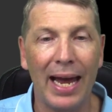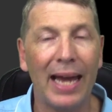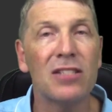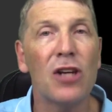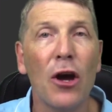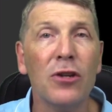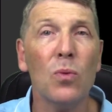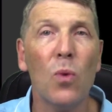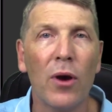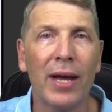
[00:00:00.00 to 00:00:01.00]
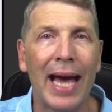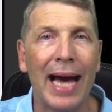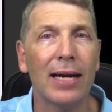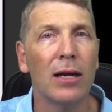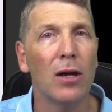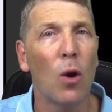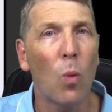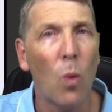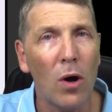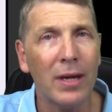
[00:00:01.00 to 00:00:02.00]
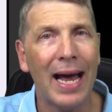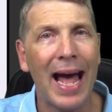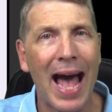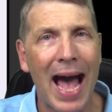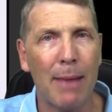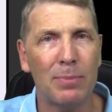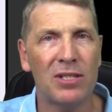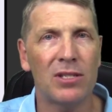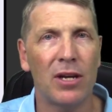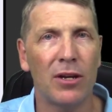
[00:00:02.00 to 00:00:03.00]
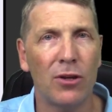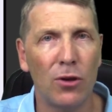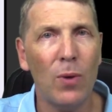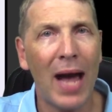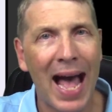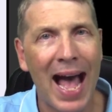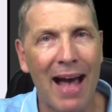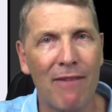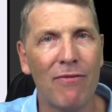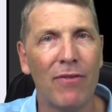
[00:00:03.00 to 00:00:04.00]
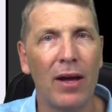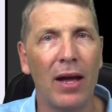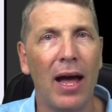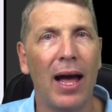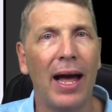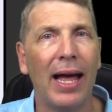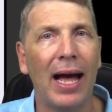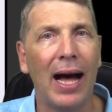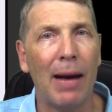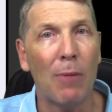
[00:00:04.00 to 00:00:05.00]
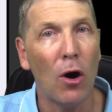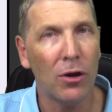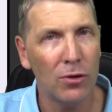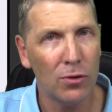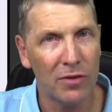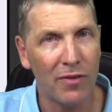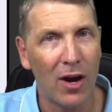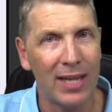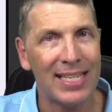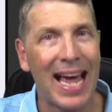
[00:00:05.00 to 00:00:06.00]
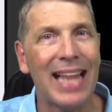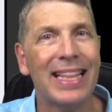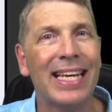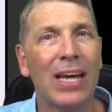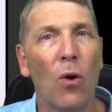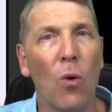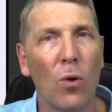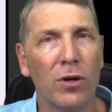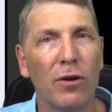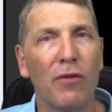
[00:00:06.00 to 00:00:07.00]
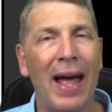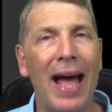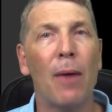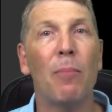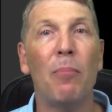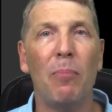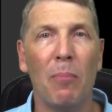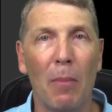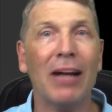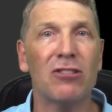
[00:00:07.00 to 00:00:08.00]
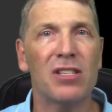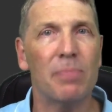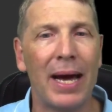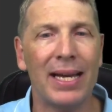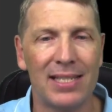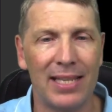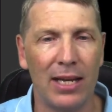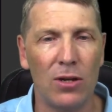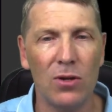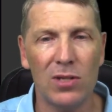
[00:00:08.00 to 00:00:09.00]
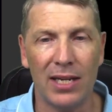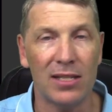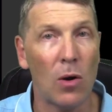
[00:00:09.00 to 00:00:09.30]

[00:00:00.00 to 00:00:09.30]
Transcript: It's going to work out what apps you have on your device and the order of how much space they're using.